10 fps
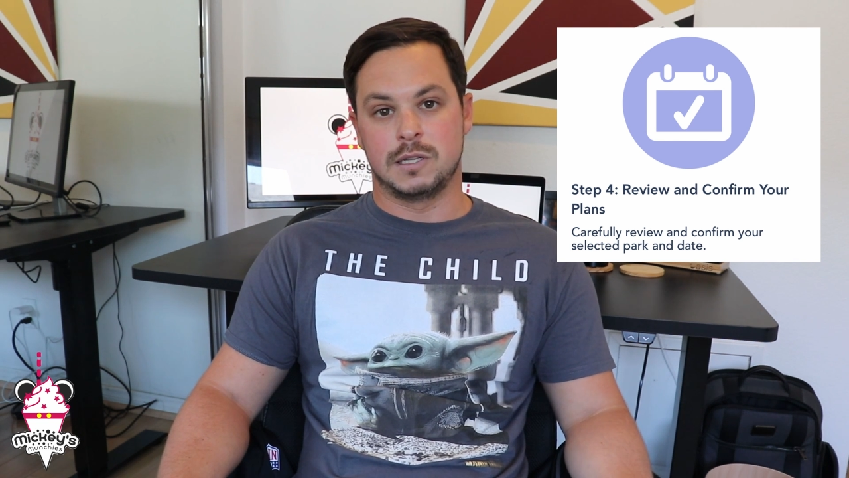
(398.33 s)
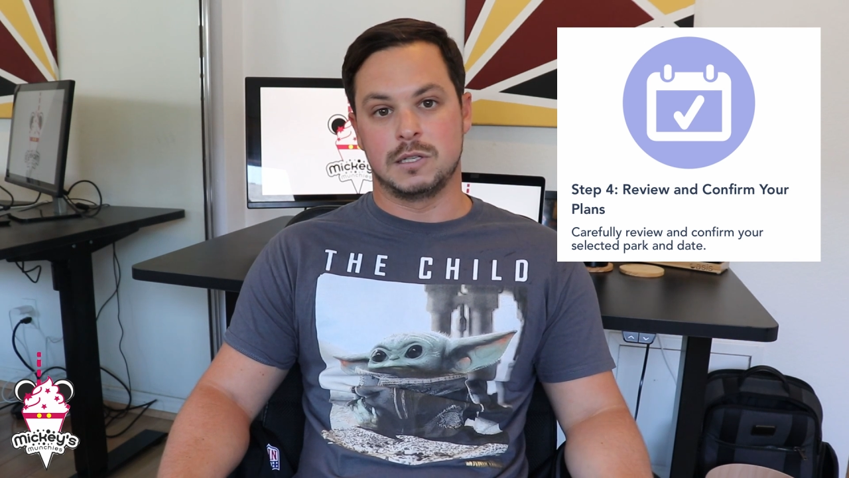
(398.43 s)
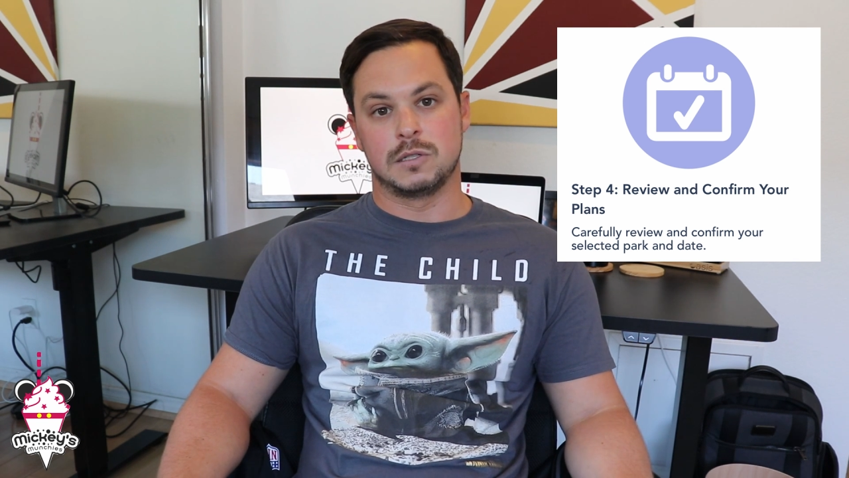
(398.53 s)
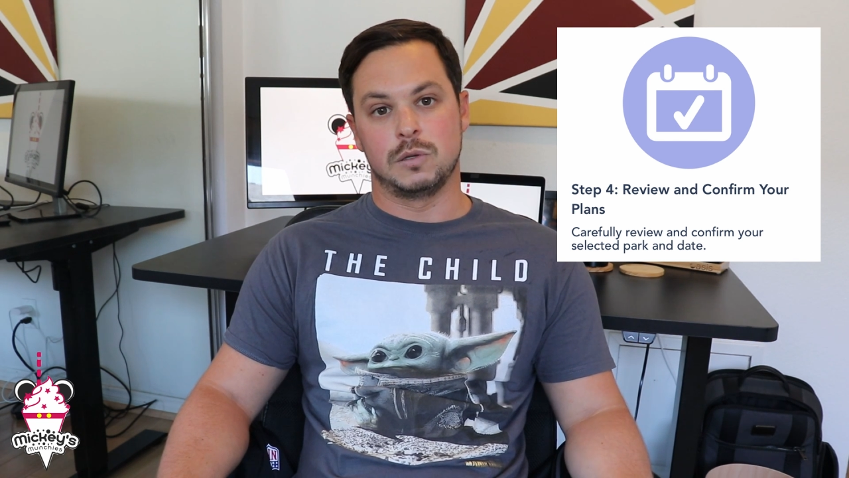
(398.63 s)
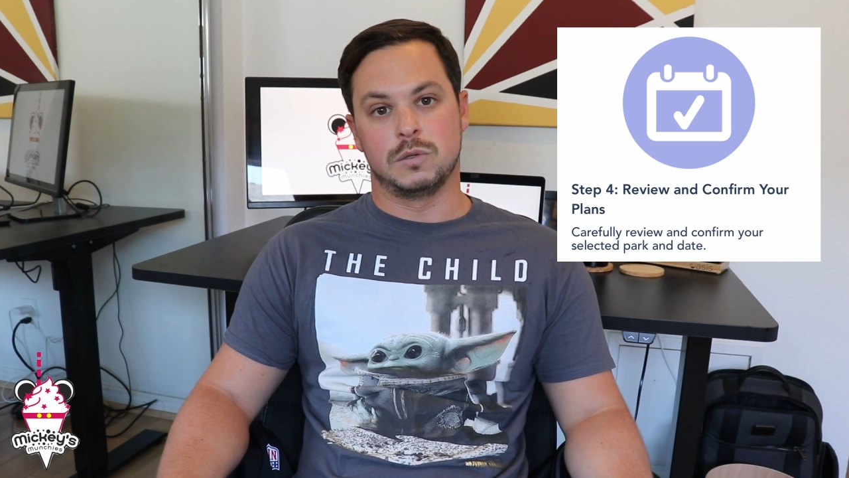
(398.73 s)

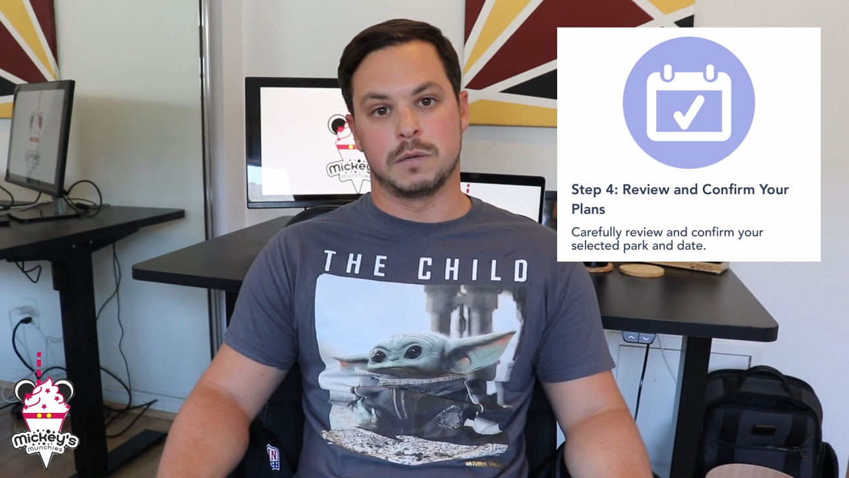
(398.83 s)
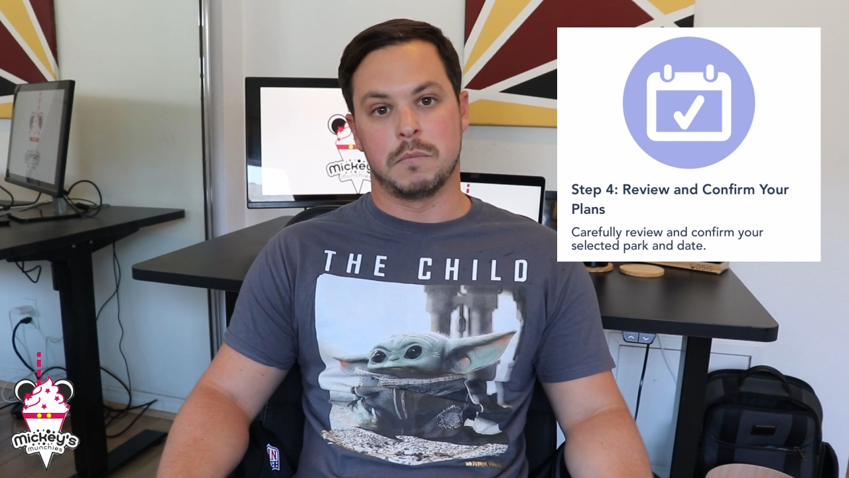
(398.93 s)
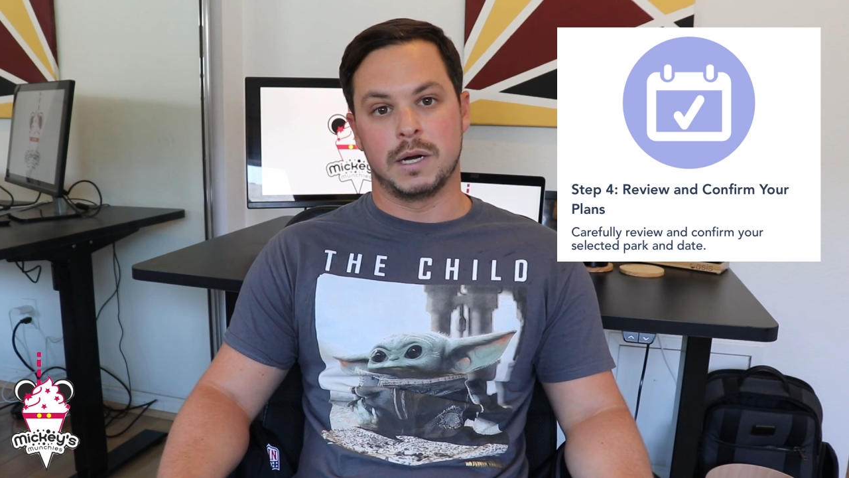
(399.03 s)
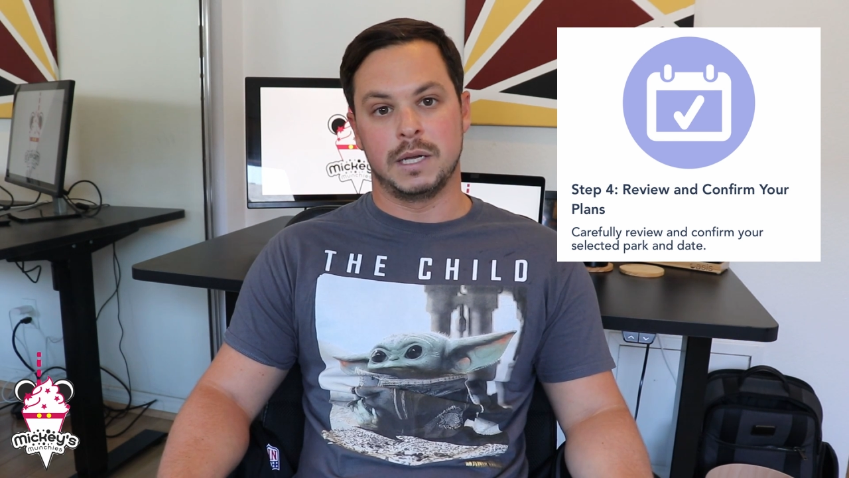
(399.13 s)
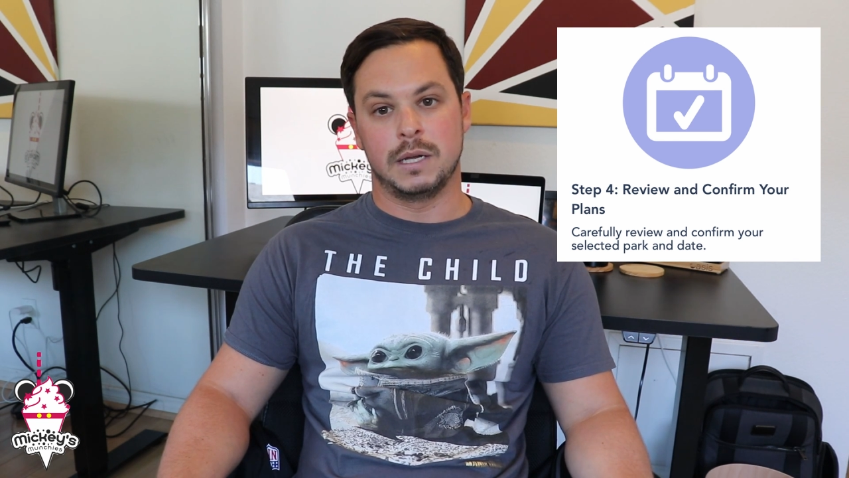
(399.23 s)
Disney's
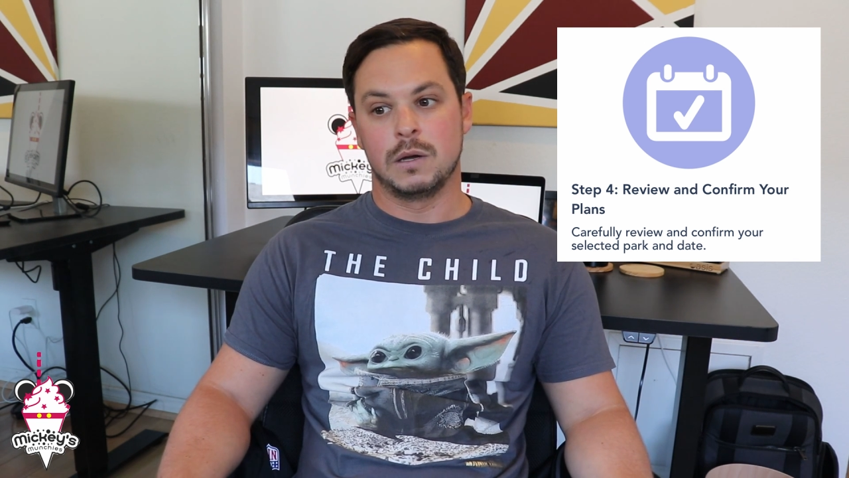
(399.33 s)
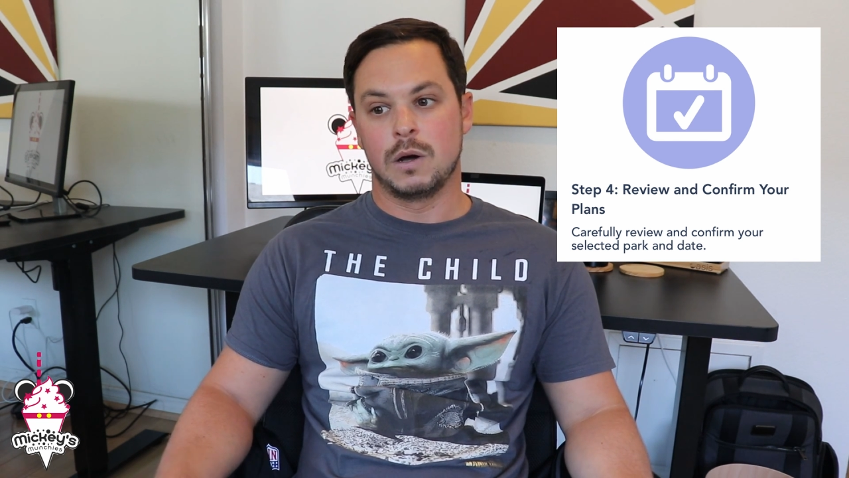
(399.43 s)
losing money